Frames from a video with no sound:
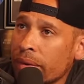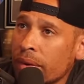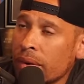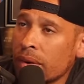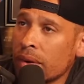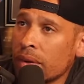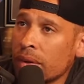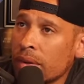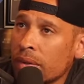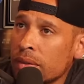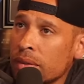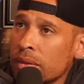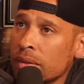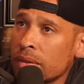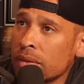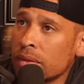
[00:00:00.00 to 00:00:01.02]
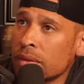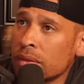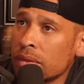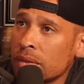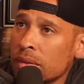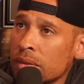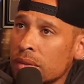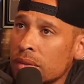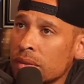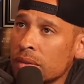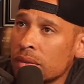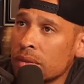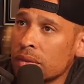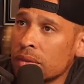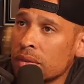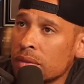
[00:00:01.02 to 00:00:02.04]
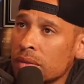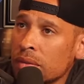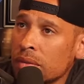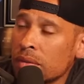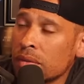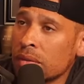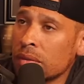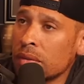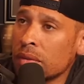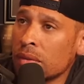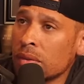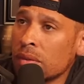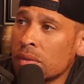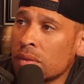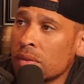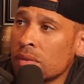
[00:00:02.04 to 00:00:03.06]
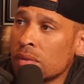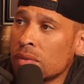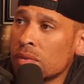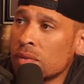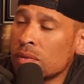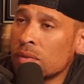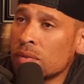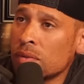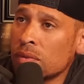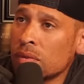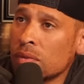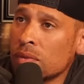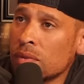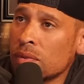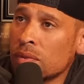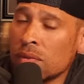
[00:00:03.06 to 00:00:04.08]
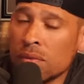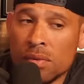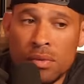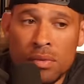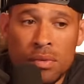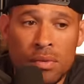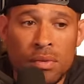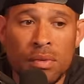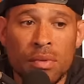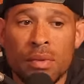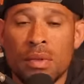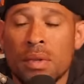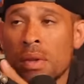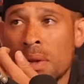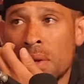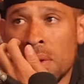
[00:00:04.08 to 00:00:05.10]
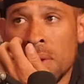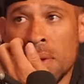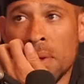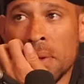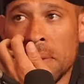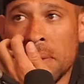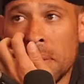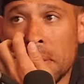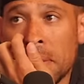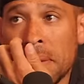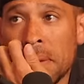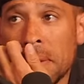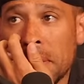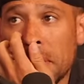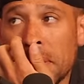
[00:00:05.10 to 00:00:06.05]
(silent)